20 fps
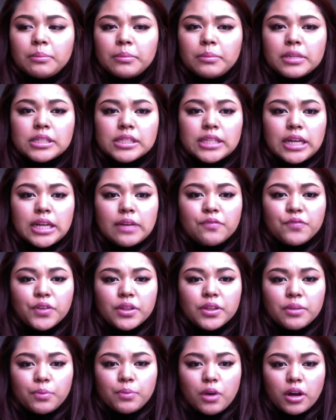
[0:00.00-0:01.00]
Same for
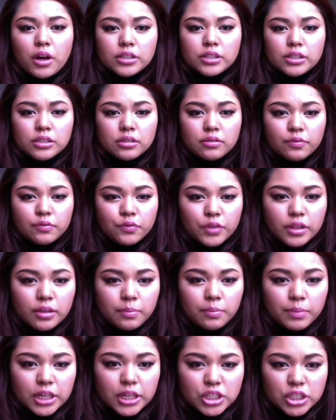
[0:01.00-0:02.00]
the
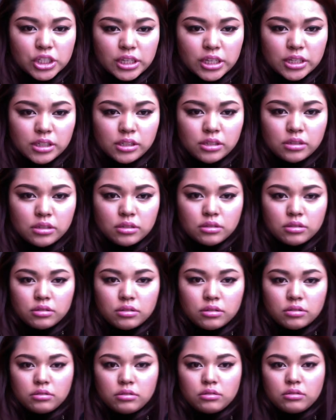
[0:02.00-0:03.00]
blushes.
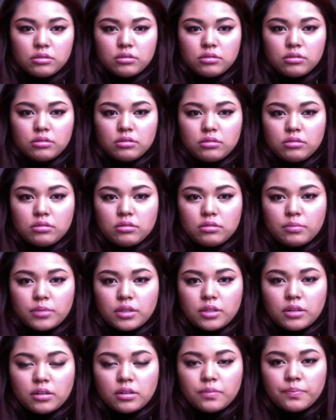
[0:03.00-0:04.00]
I'm
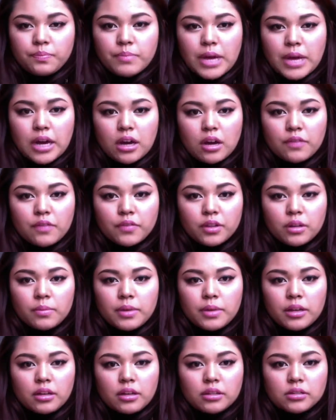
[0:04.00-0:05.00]
gonna back off a little
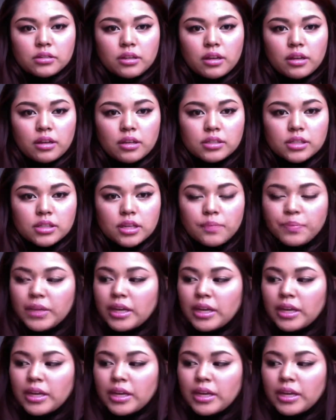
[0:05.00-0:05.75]
bit here so that you can see.